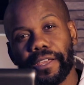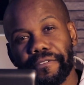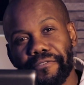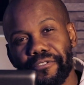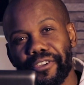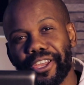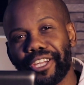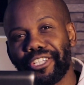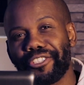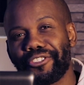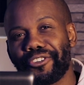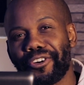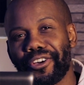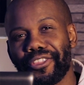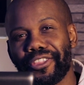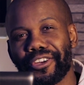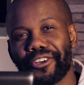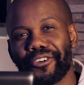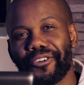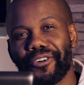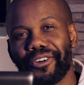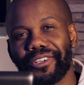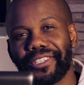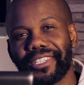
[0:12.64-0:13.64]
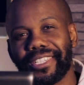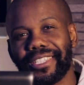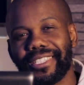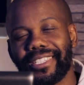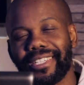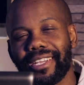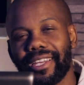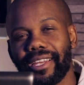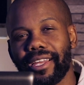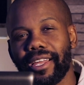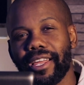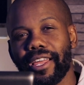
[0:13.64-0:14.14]
if you enjoy the content
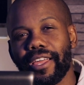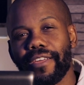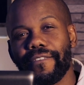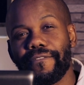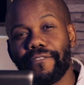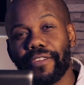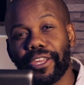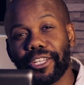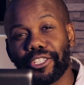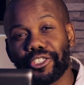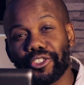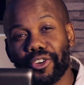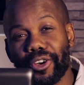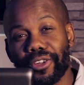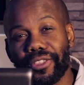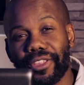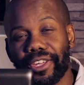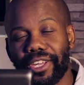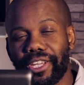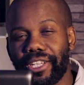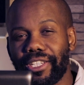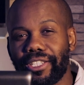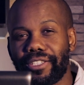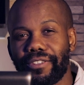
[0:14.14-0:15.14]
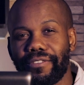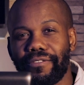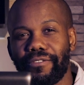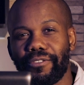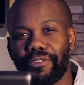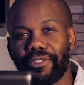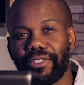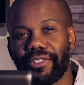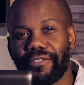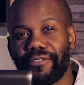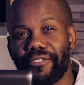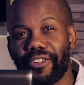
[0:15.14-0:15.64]
here, if you enjoy the
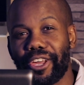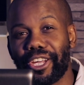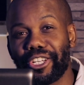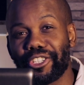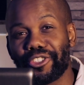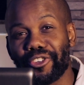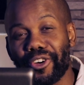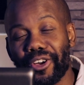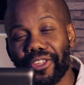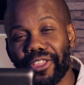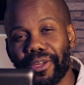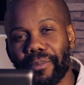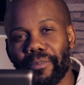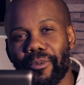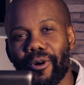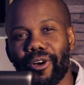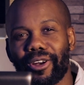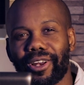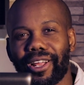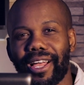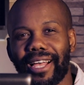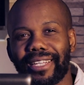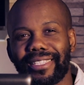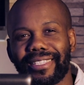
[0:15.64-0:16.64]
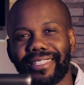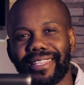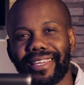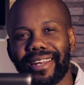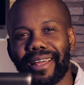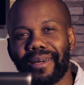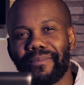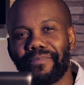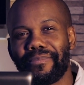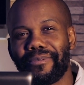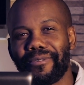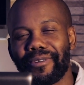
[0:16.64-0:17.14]
interviews, if you enjoy the podcasts
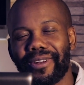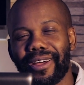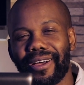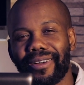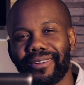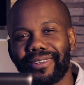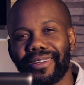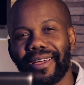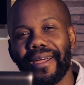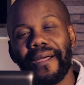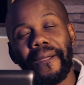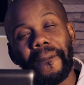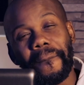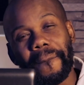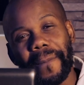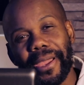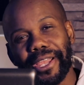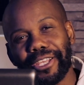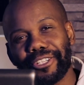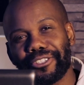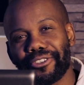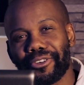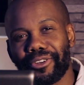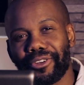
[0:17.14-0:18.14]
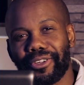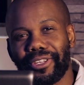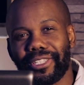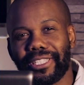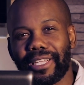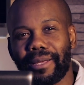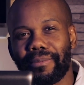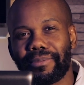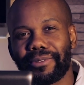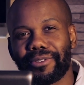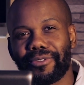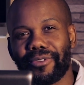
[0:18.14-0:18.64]
that I put out, make sure you
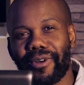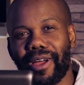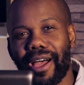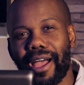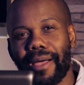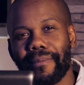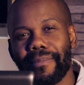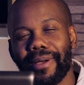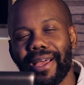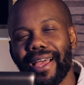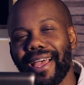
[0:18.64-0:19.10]
subscribe.